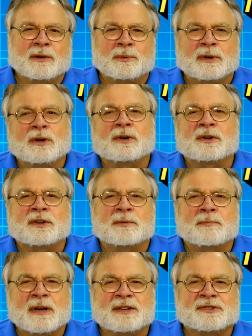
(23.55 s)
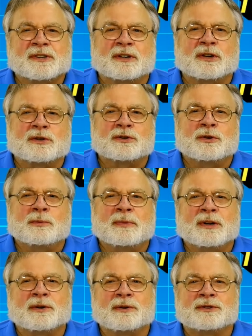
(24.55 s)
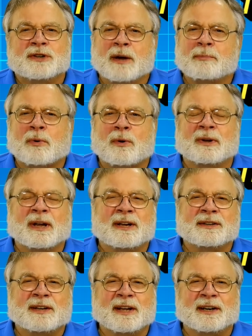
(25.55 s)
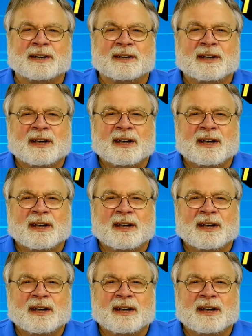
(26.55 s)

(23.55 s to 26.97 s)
we looked at the basic two meter J-Pole antenna